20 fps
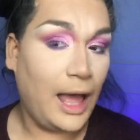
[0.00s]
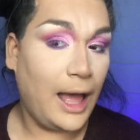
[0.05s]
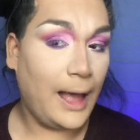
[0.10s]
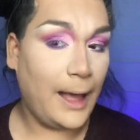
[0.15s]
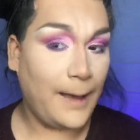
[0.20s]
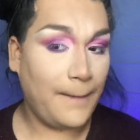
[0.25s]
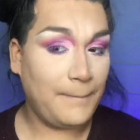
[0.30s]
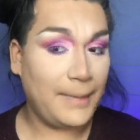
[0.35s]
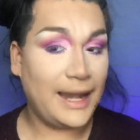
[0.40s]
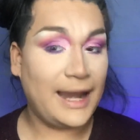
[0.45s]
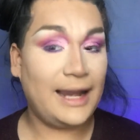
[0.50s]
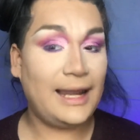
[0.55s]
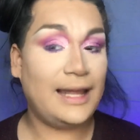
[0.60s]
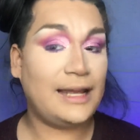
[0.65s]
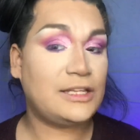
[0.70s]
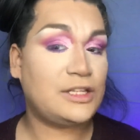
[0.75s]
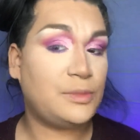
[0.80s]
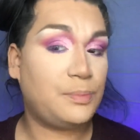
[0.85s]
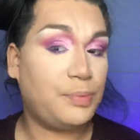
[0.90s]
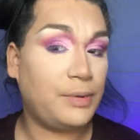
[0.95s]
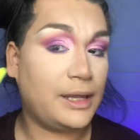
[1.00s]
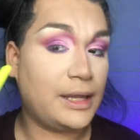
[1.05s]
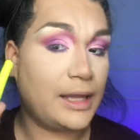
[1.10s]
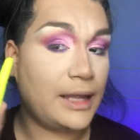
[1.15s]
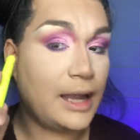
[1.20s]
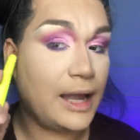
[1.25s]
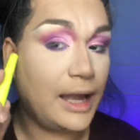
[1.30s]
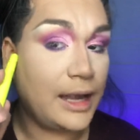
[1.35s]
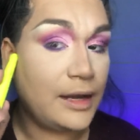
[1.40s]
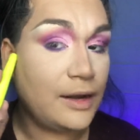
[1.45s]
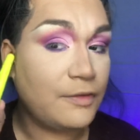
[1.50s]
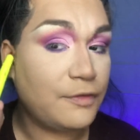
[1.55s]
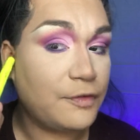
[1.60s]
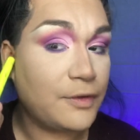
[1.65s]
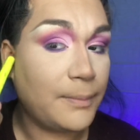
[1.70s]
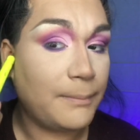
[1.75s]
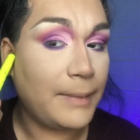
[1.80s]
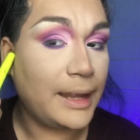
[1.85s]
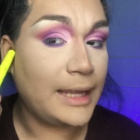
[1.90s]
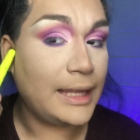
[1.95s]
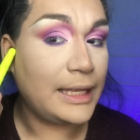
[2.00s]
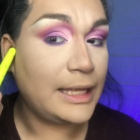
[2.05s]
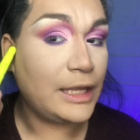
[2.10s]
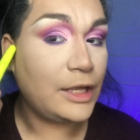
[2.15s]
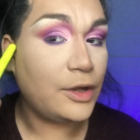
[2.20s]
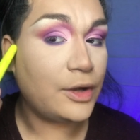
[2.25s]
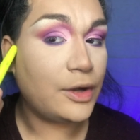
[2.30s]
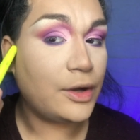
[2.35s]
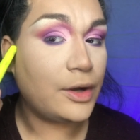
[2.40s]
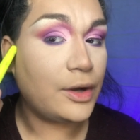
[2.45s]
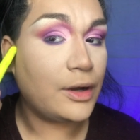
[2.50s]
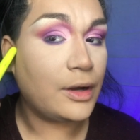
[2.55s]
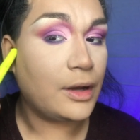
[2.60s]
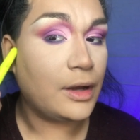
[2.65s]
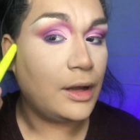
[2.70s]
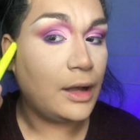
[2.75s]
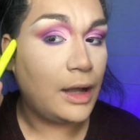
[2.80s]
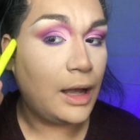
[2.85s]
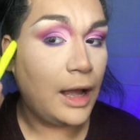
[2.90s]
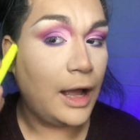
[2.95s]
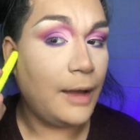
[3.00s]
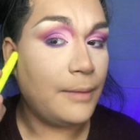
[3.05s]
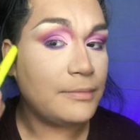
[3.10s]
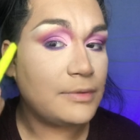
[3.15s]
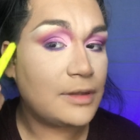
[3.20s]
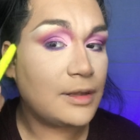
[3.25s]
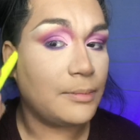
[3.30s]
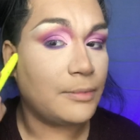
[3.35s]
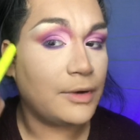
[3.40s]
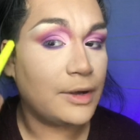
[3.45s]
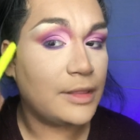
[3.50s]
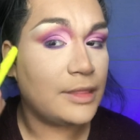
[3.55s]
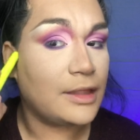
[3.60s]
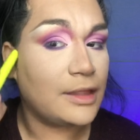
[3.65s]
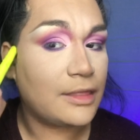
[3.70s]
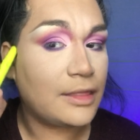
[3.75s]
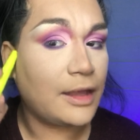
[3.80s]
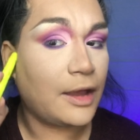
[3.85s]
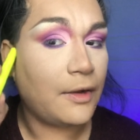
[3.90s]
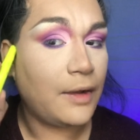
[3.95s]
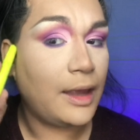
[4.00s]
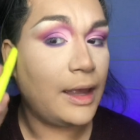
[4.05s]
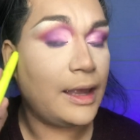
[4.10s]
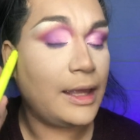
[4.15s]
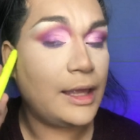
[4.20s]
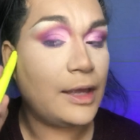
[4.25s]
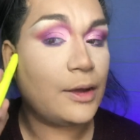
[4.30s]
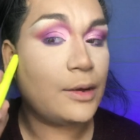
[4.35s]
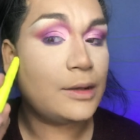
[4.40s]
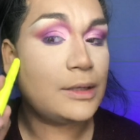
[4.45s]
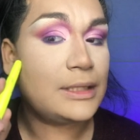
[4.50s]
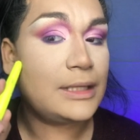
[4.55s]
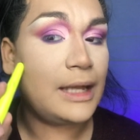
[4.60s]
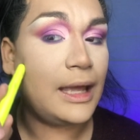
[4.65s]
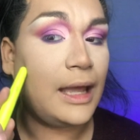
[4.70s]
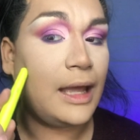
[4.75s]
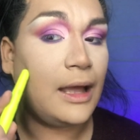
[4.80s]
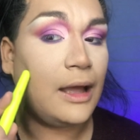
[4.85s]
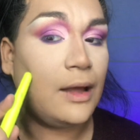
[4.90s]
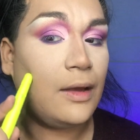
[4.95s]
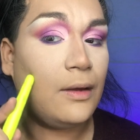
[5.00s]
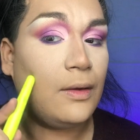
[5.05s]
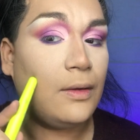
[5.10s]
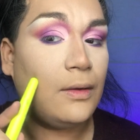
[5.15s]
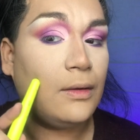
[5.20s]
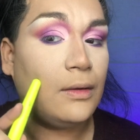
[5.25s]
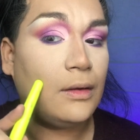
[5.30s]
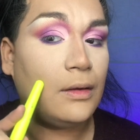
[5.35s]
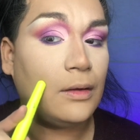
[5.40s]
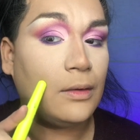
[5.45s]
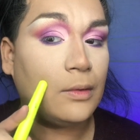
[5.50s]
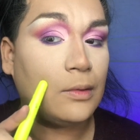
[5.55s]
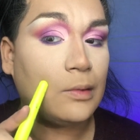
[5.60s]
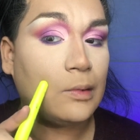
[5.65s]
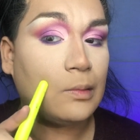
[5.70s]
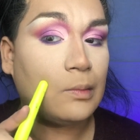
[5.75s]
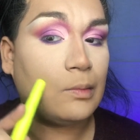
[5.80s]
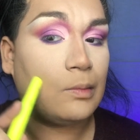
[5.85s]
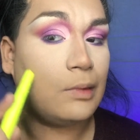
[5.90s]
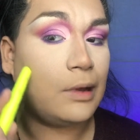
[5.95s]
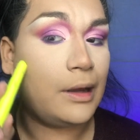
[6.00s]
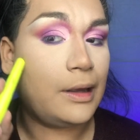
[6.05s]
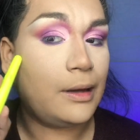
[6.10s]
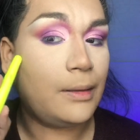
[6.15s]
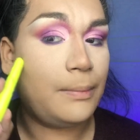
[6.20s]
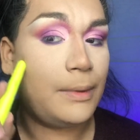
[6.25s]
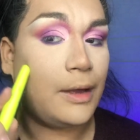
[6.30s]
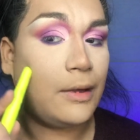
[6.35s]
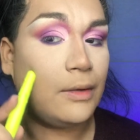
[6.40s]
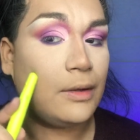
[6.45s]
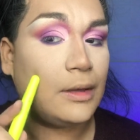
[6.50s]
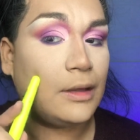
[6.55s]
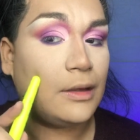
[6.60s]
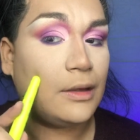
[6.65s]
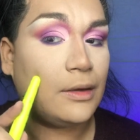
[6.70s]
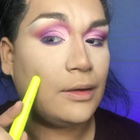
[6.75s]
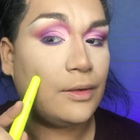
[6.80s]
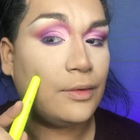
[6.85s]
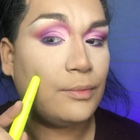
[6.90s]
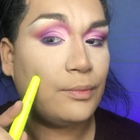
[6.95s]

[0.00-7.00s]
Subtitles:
And I like to bring it kind of from my ear, somewhere in this area here, down to right about here.